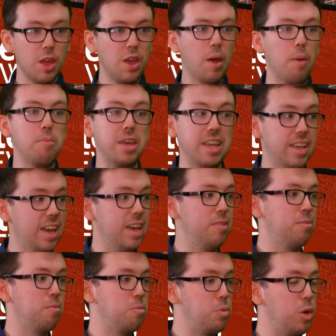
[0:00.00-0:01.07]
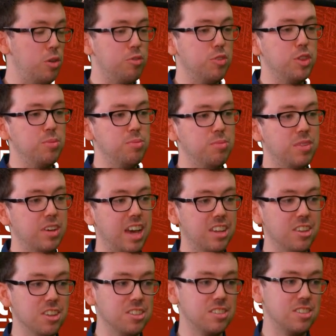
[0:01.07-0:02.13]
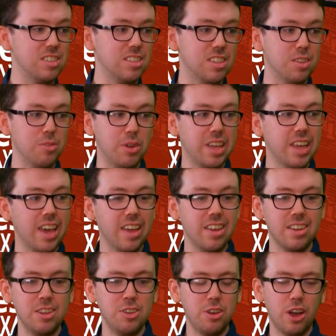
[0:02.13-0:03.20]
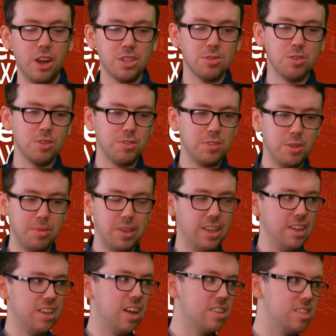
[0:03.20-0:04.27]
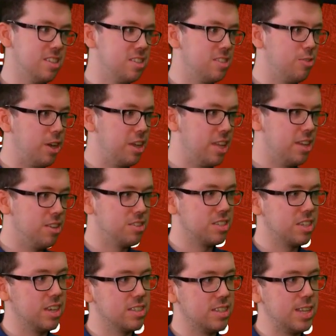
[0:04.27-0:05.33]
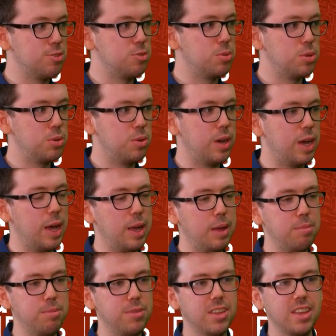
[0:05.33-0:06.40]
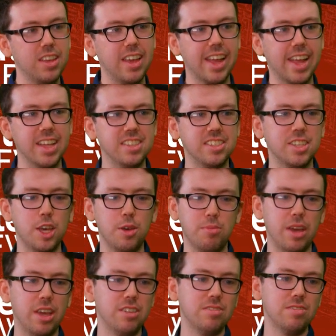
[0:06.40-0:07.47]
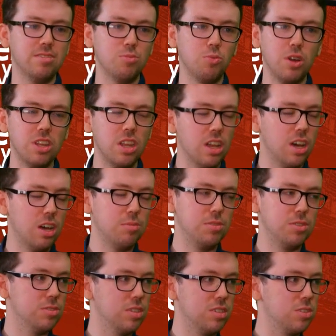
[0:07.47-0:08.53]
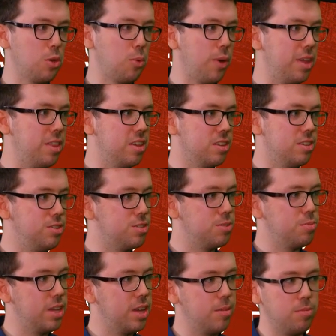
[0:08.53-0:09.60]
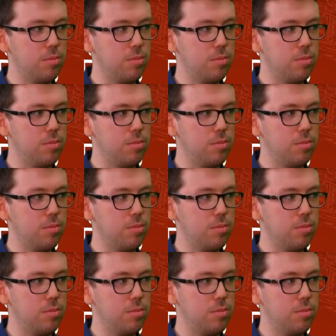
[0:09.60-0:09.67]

Big game. Both of them had losses at the weekend. Newcastle will obviously be gutted the way they lost against Liverpool. Against 10 men, 1-0 up, you thought there's no way they can lose from there.